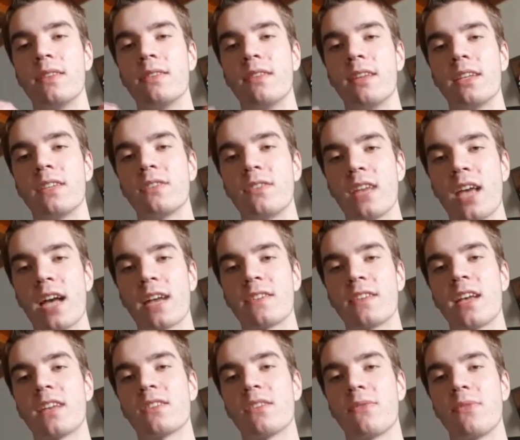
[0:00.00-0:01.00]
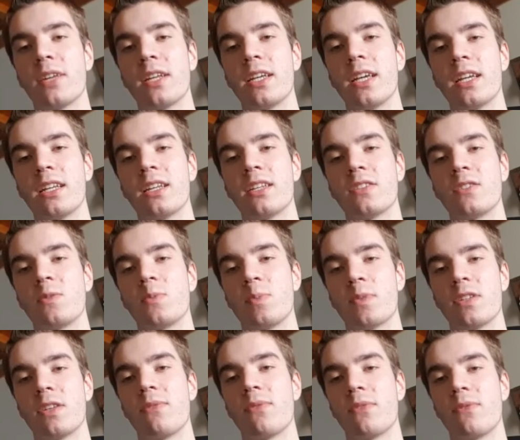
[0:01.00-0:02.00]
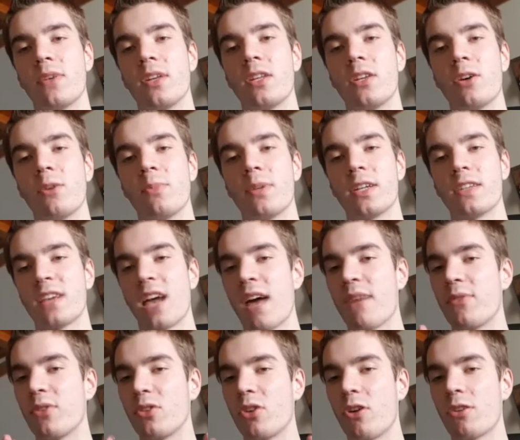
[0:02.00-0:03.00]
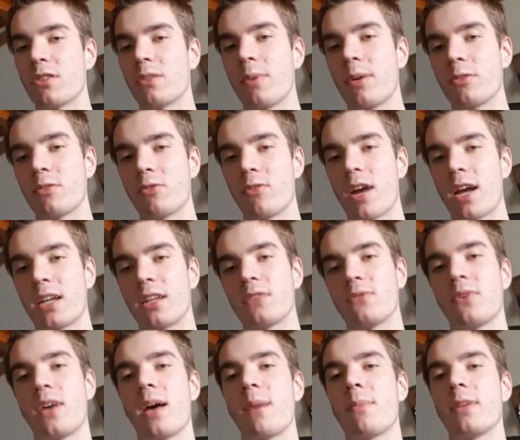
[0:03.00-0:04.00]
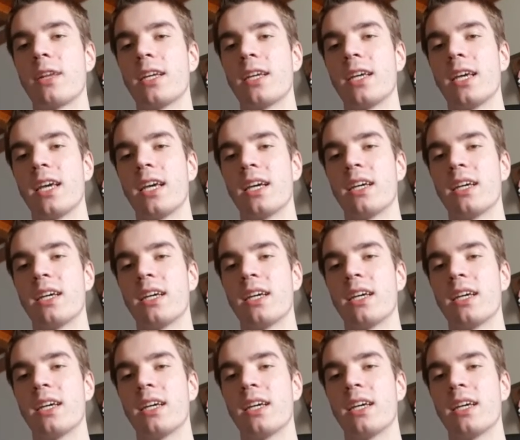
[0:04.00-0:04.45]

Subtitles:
this excessively in this specific video, because I haven't talked about the Reckless family.